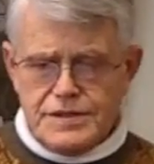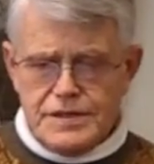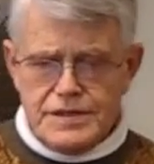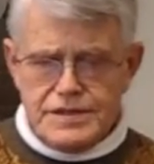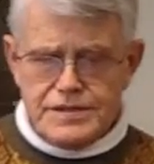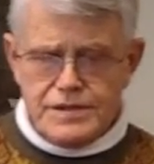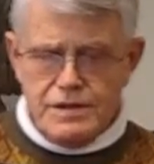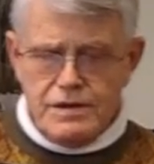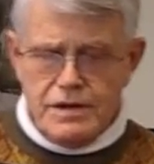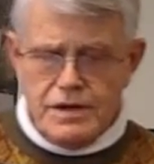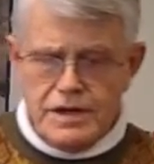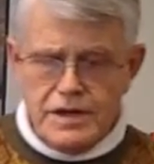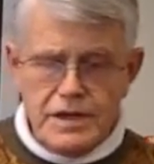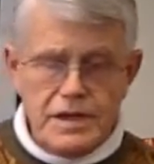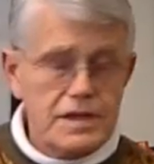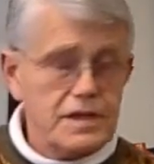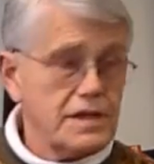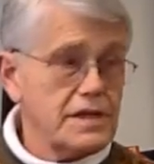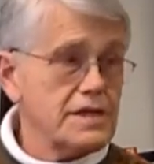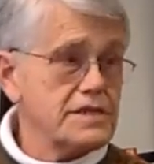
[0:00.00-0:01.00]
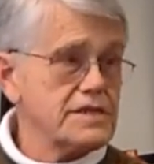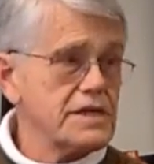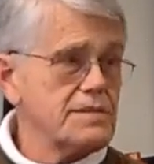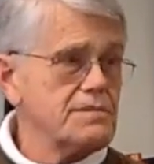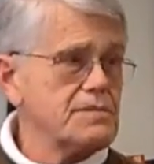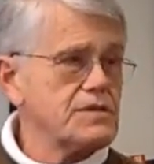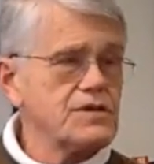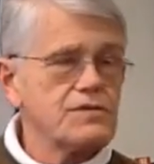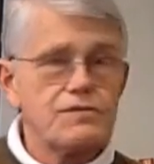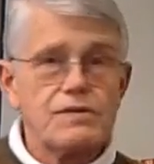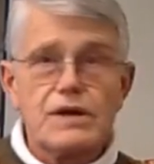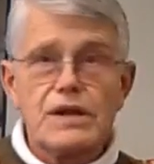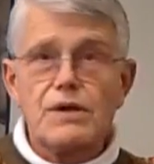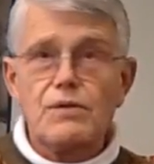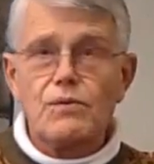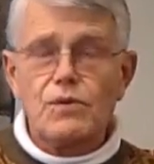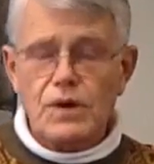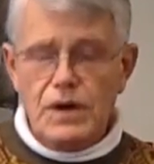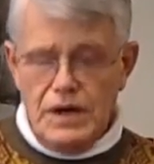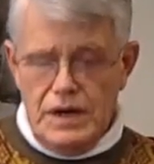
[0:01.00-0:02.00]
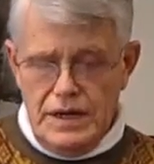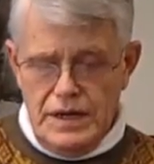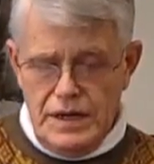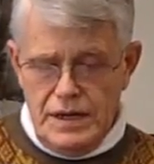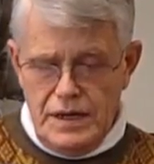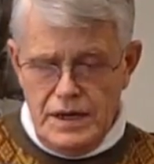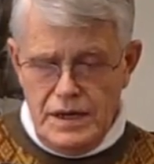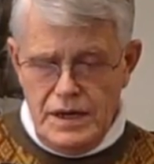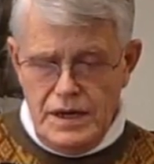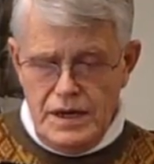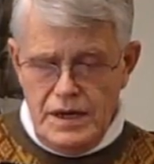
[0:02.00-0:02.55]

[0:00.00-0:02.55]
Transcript: that started December 21